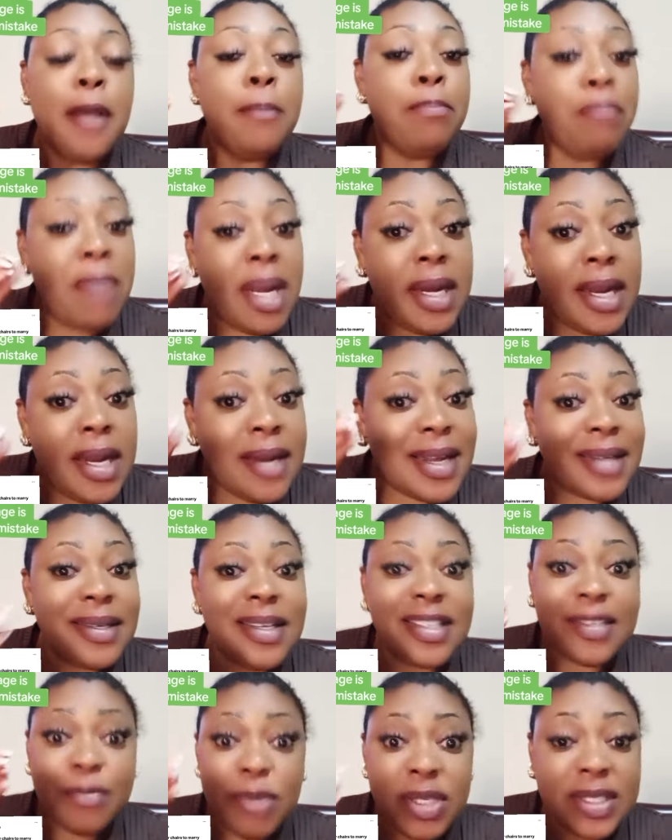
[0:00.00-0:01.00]
Meaning that
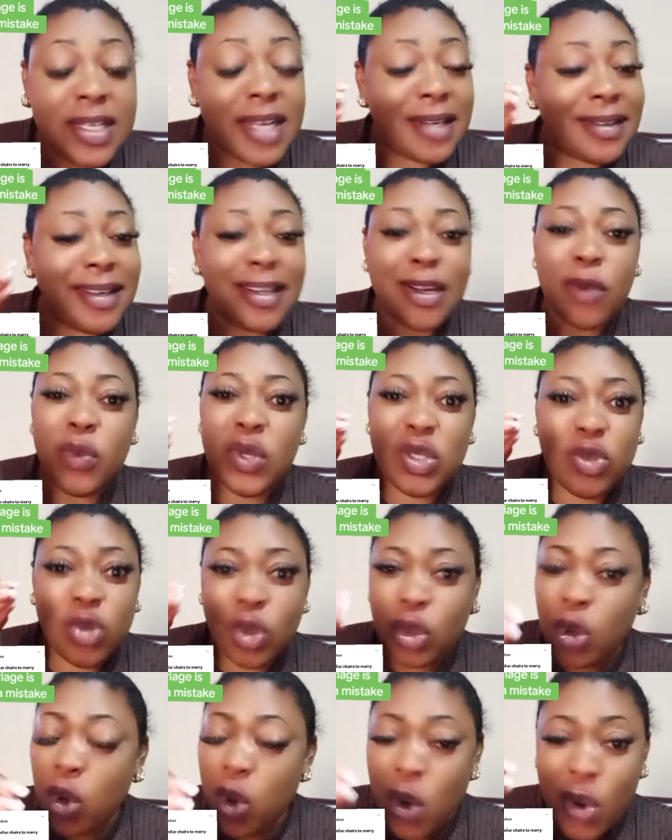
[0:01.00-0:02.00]
this mistake now with
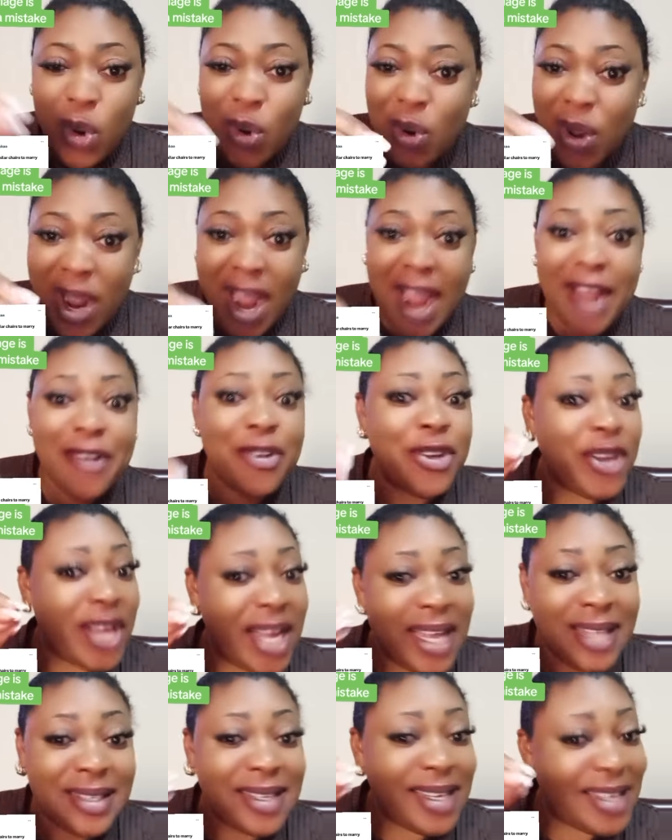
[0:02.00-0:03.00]
your kuro-kuro eye, you
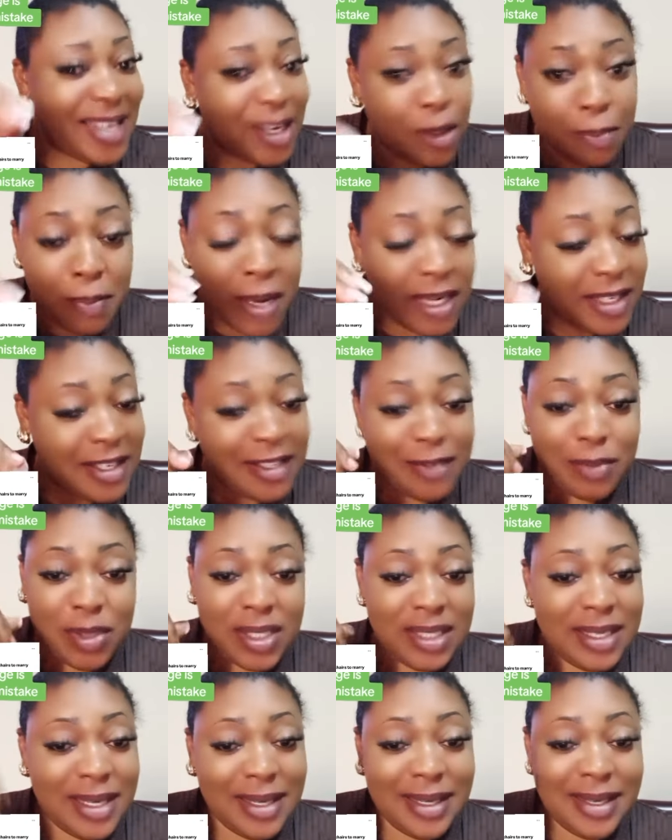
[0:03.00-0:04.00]
didn't enter, they make this
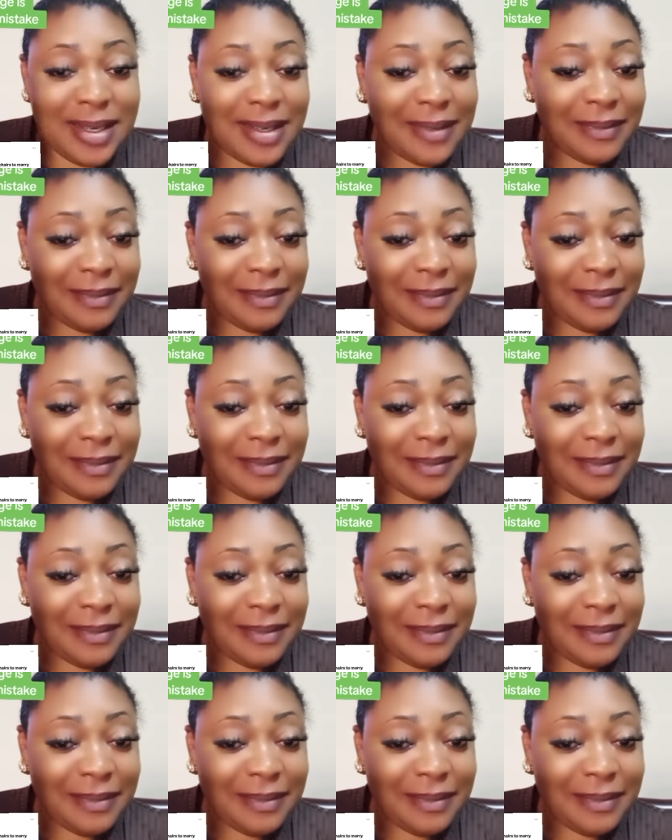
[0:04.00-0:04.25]
mistake.